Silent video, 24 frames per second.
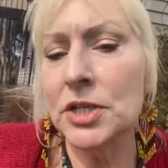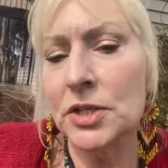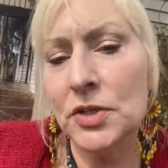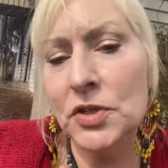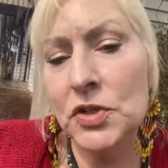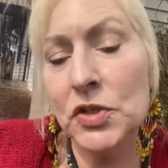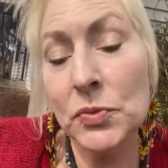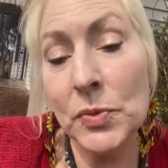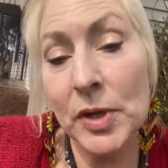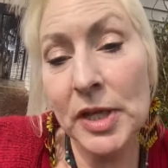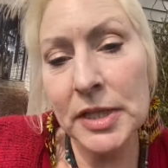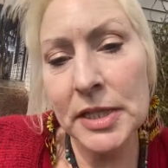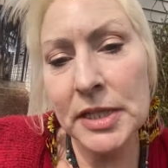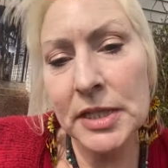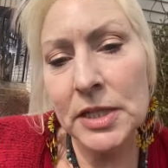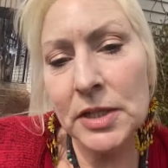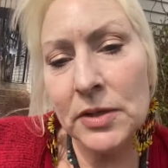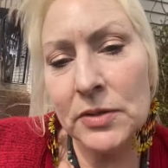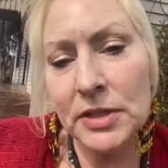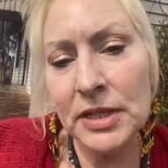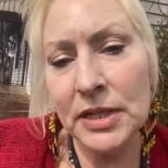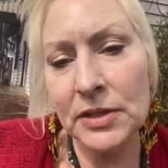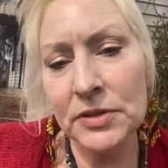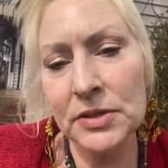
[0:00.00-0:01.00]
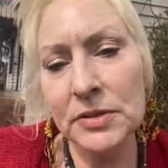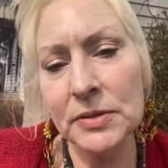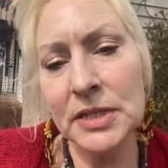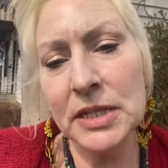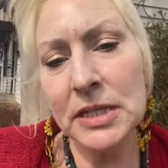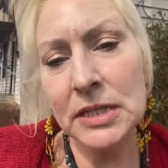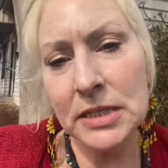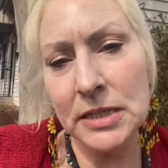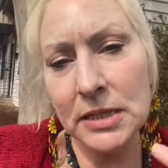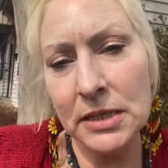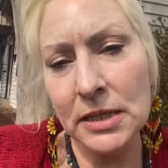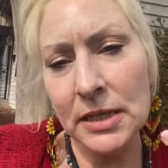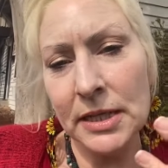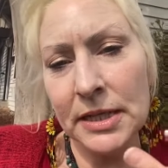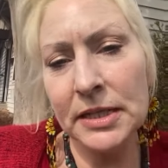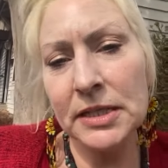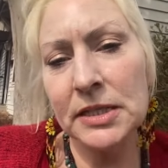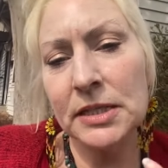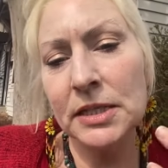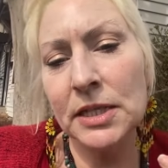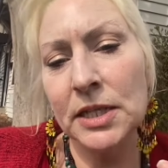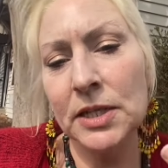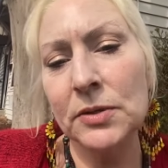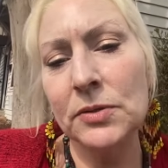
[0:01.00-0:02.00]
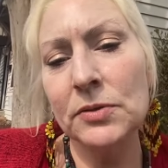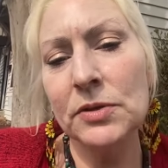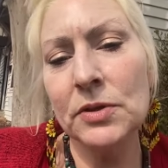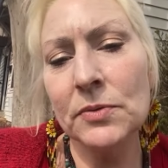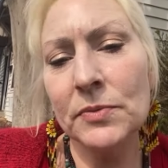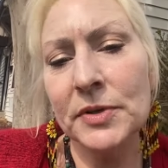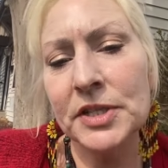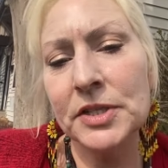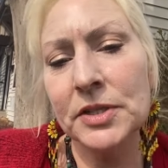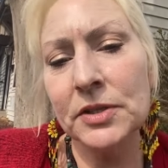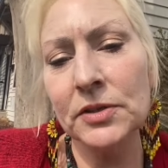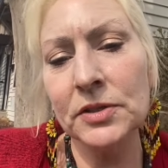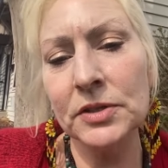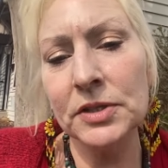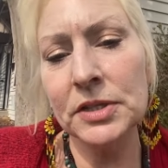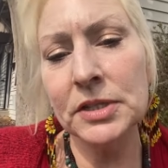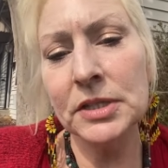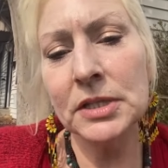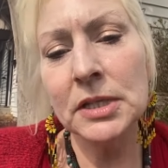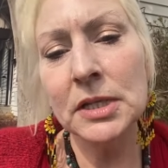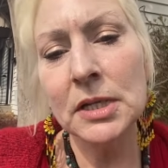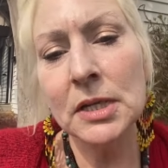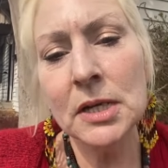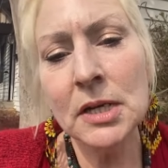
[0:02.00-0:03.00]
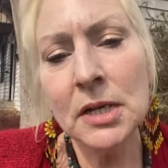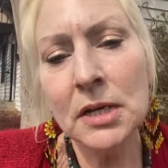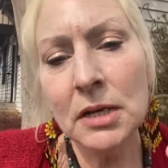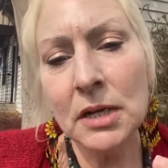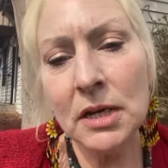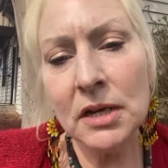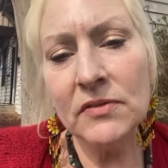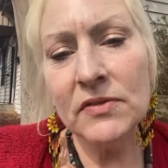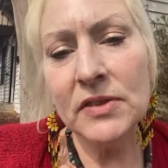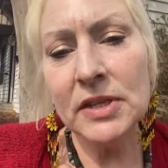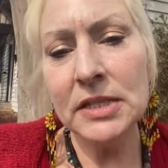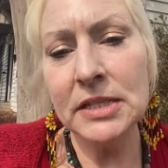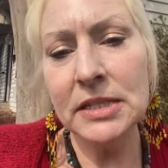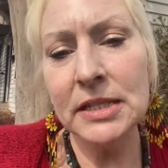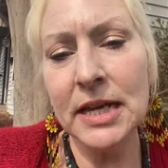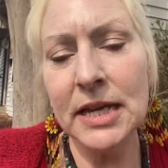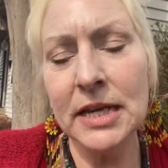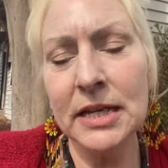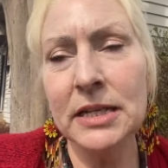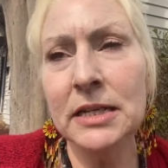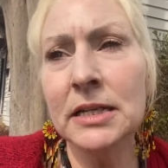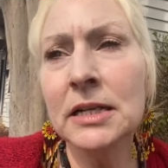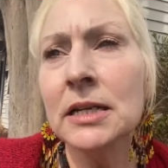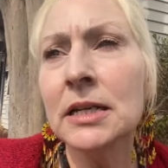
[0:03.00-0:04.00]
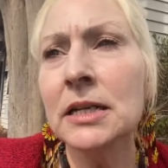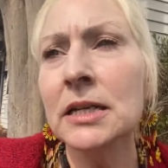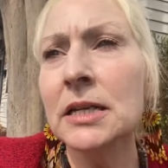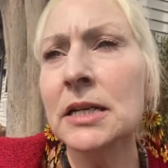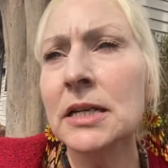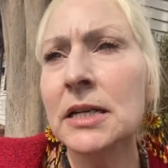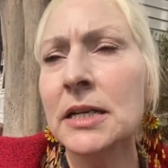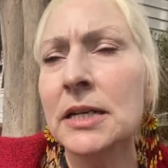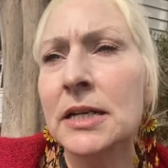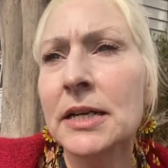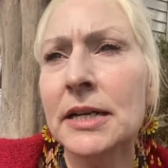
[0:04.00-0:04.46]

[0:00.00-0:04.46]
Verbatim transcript: or swelling to go down so it doesn't like skew the results of the scan.